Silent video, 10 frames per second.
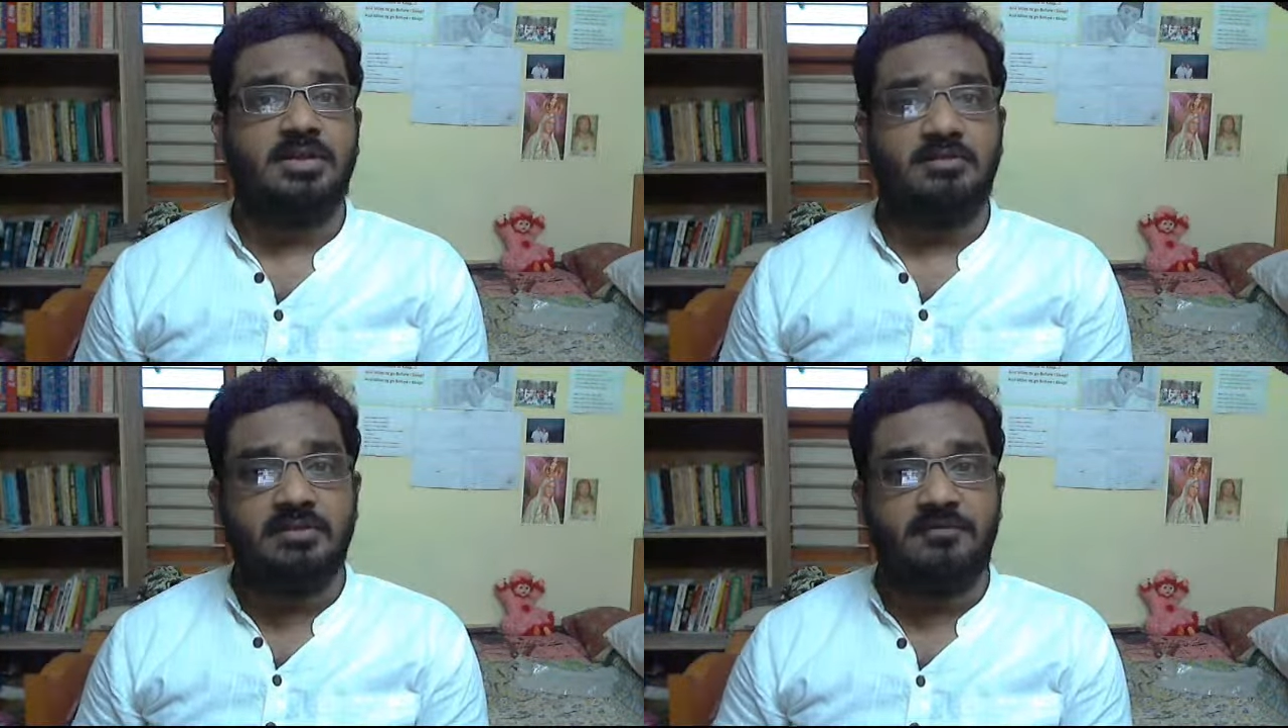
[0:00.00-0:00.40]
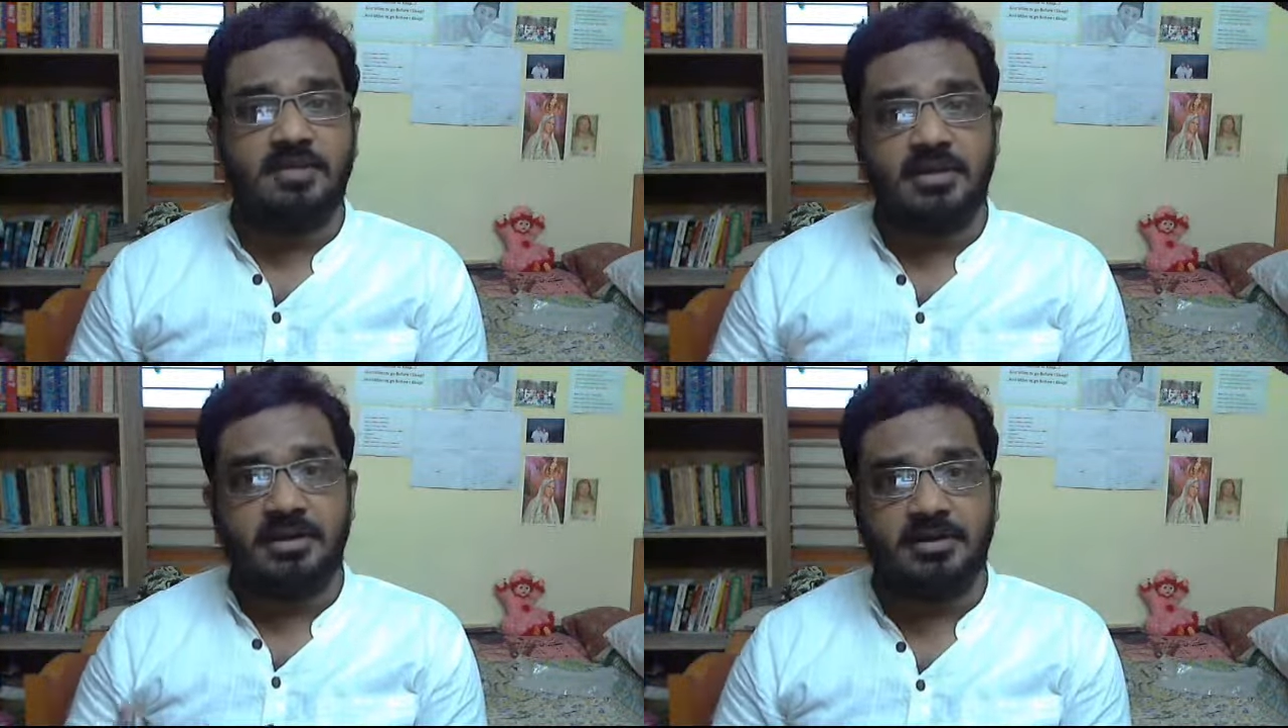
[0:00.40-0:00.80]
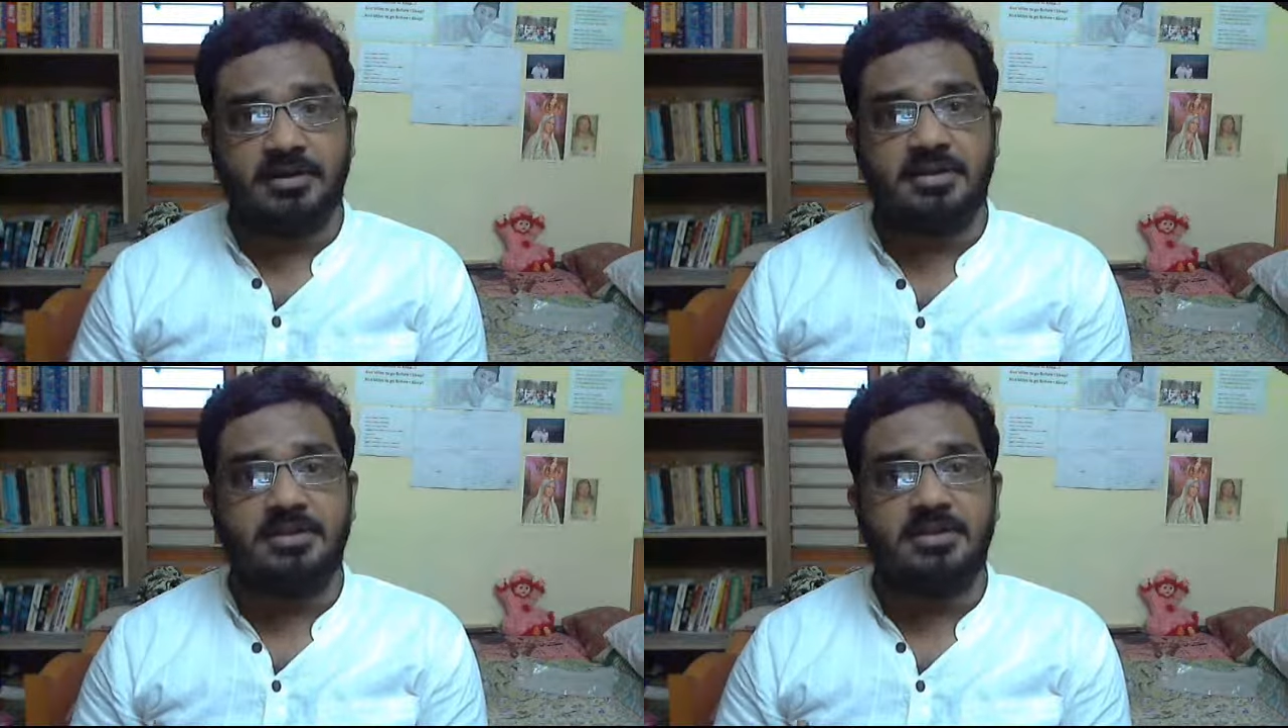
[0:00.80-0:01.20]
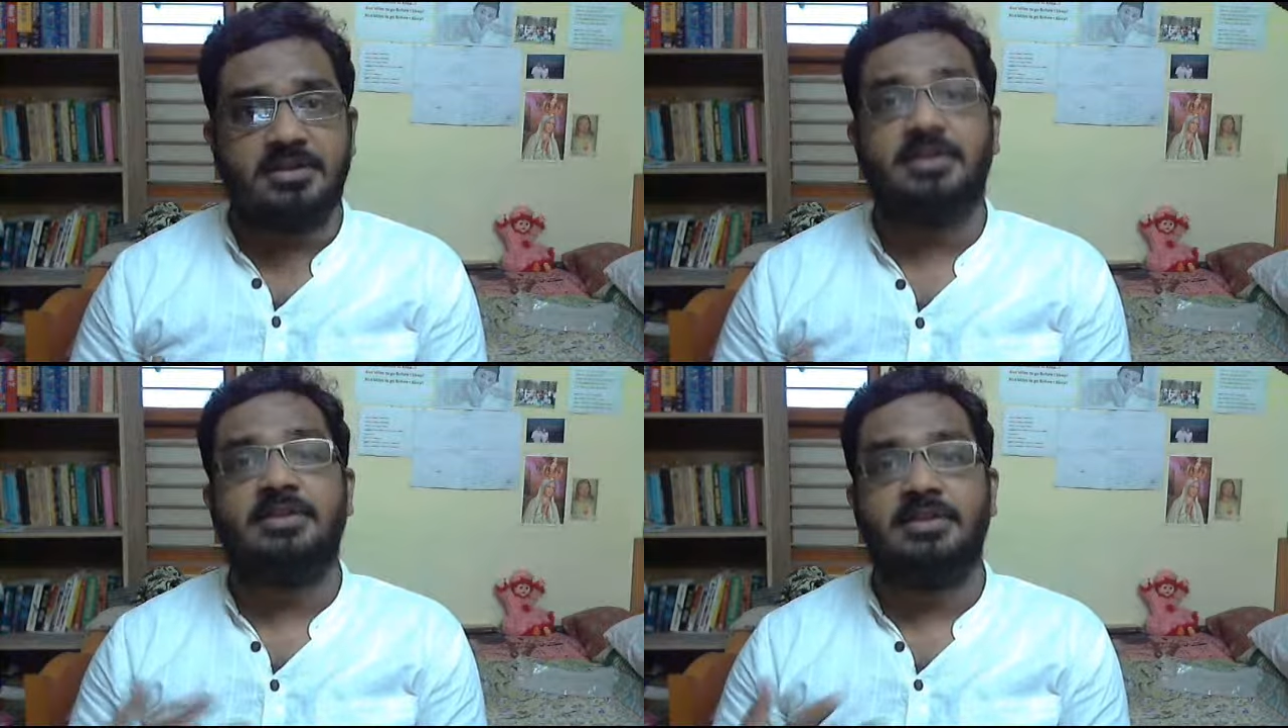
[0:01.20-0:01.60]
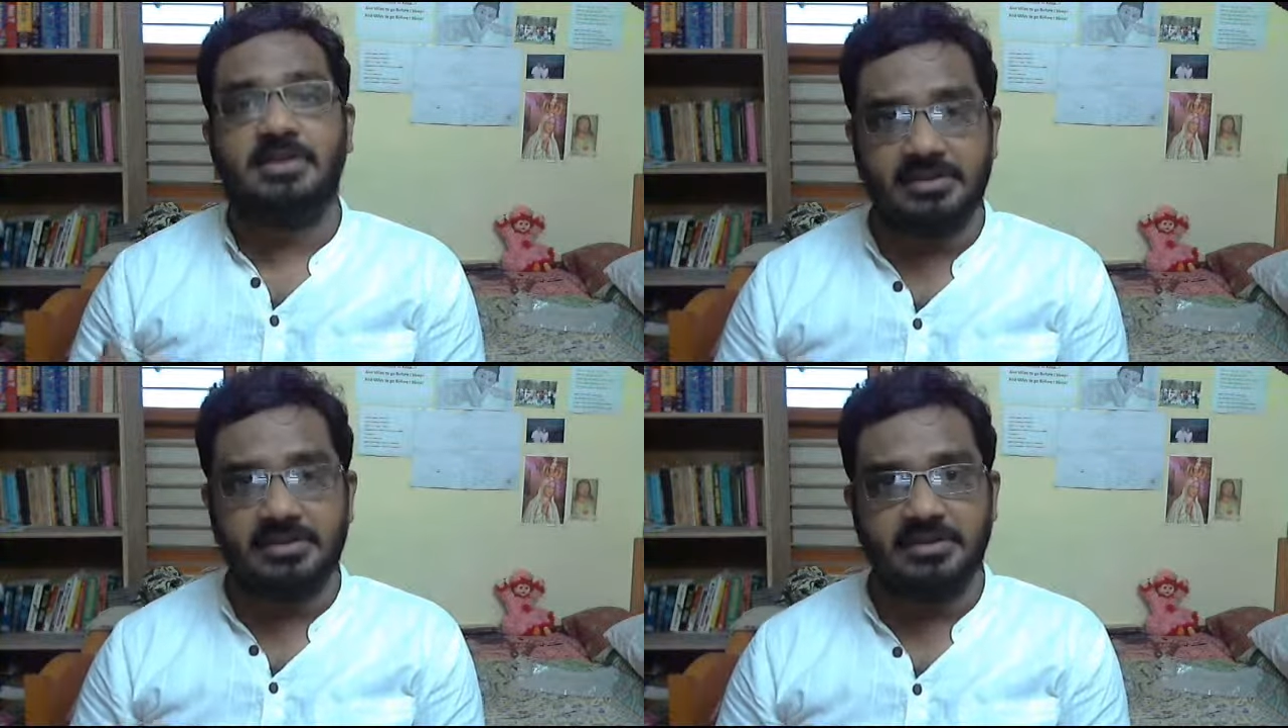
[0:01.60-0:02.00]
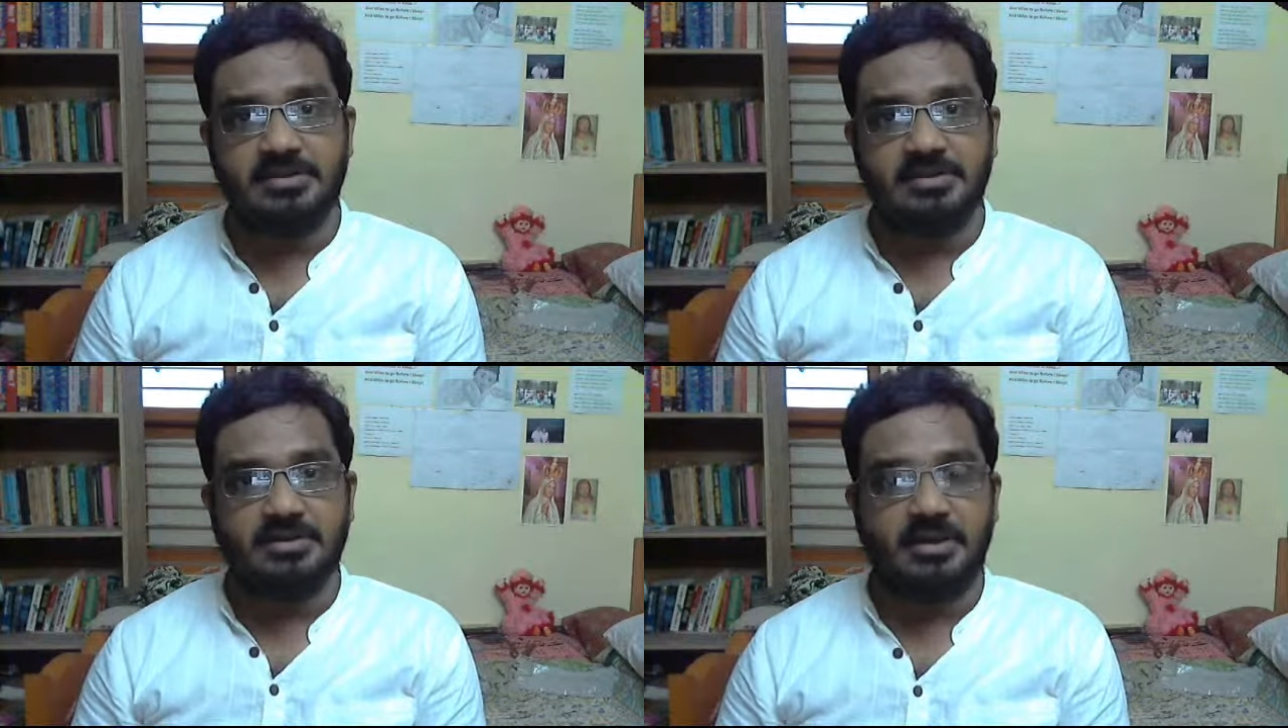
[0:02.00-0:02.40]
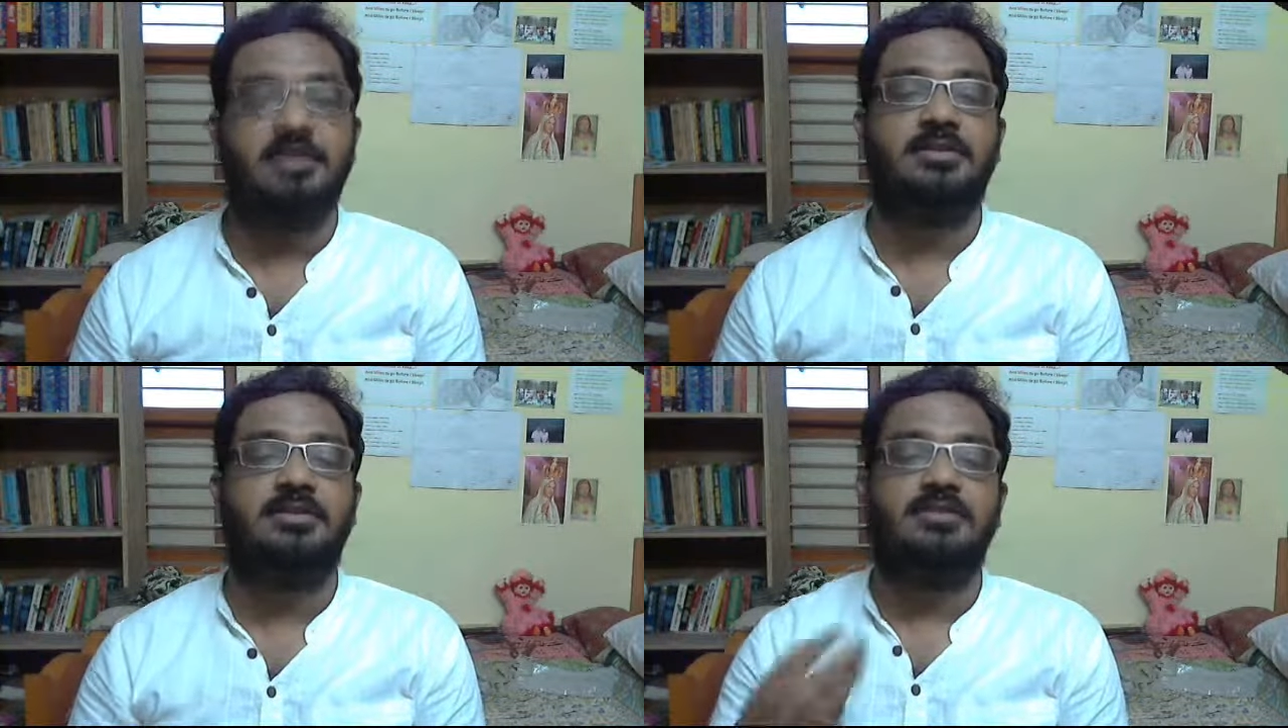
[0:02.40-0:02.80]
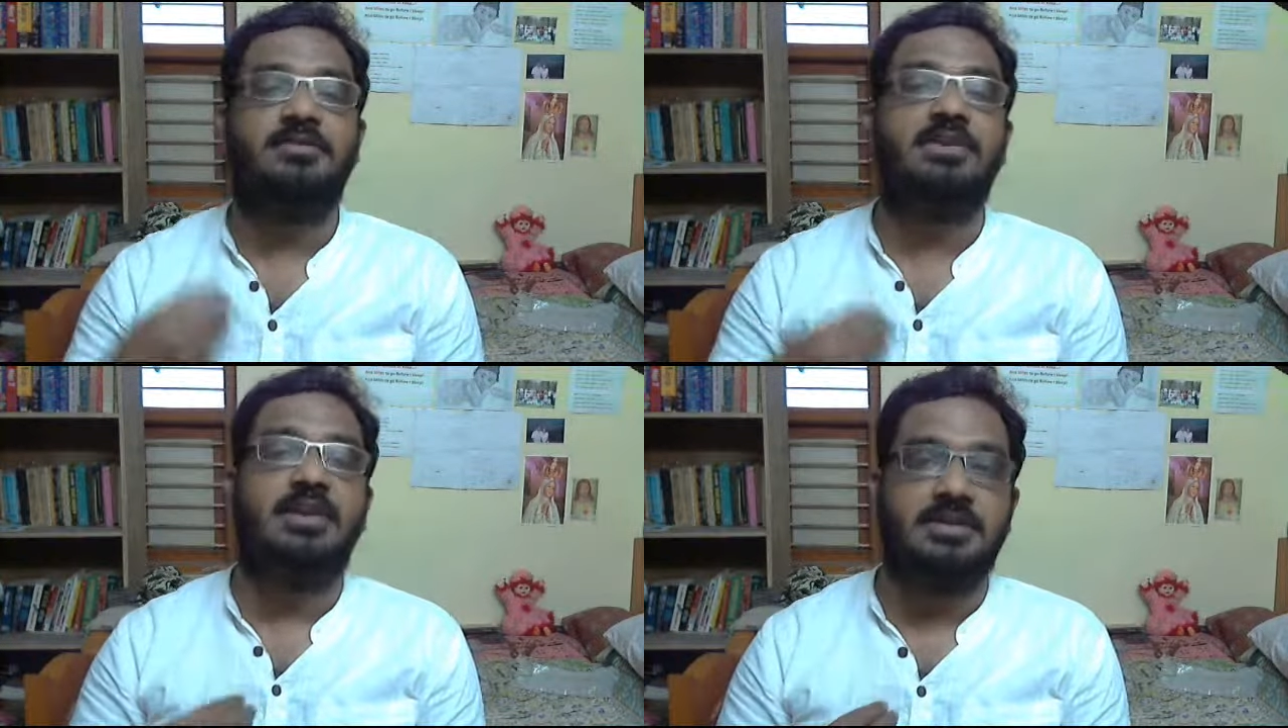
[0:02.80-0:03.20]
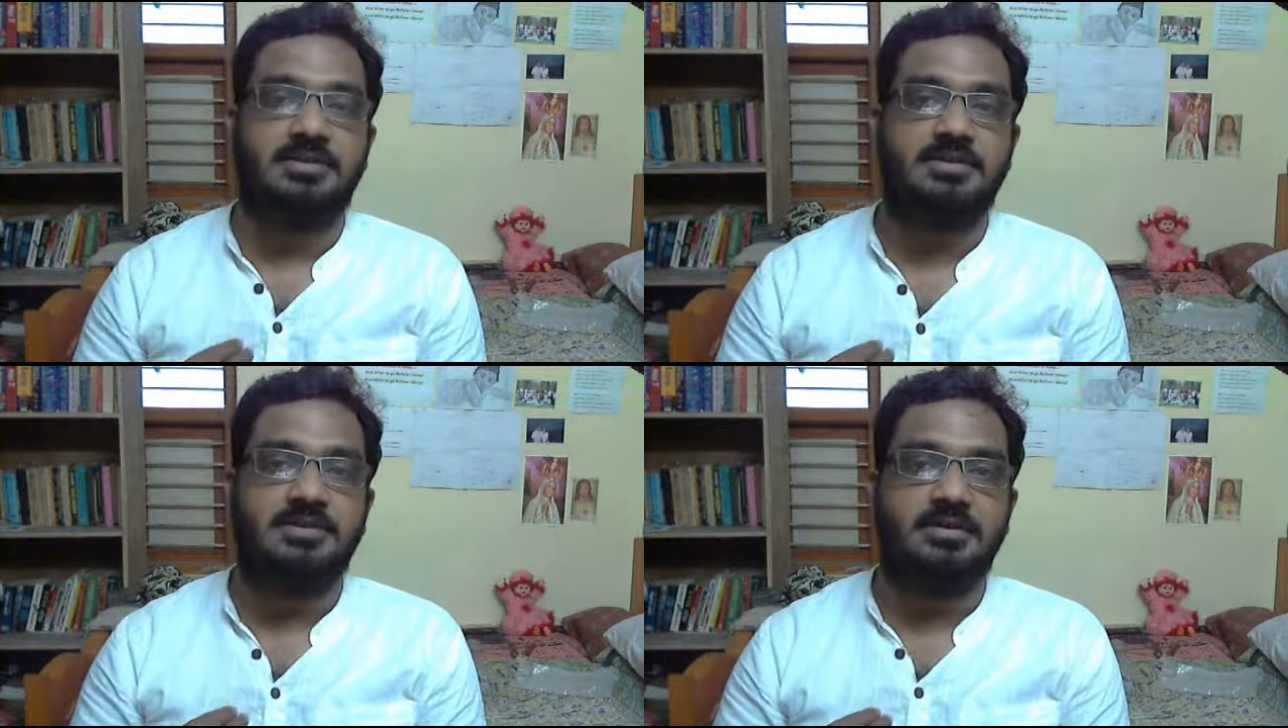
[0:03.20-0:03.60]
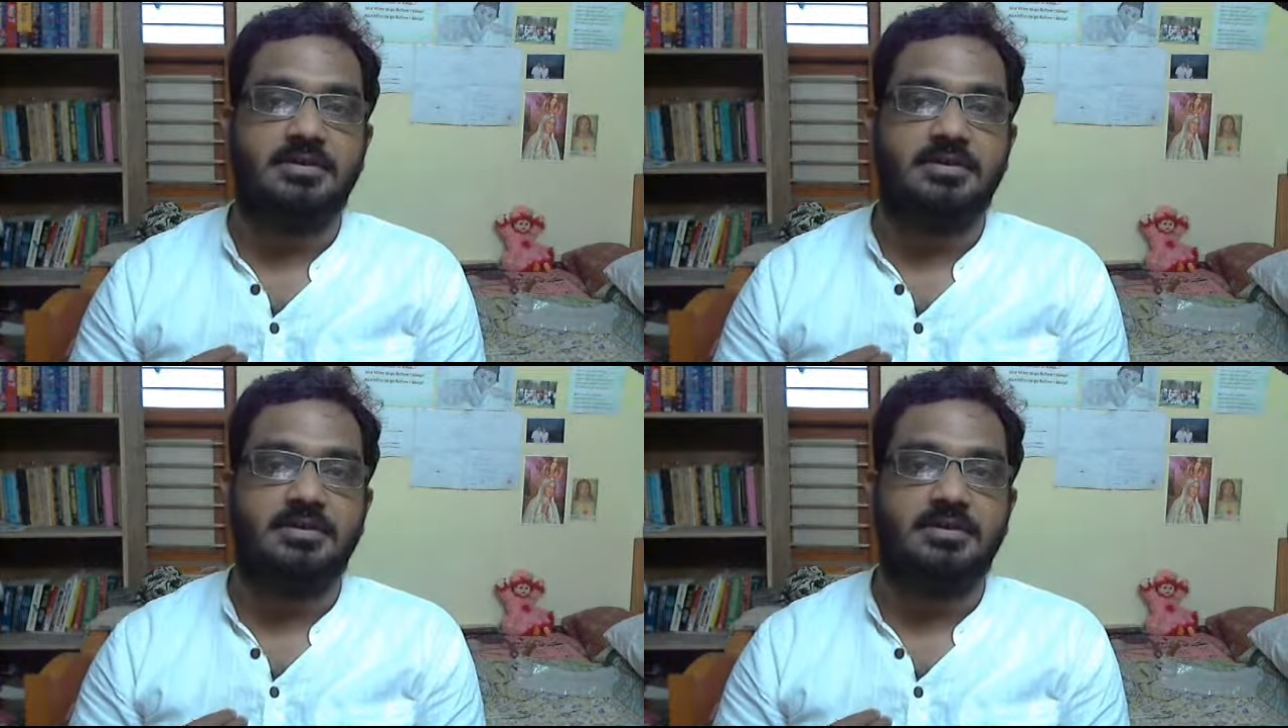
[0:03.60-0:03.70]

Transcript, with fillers: they will feel hungry, that is an instinct, and they will eat.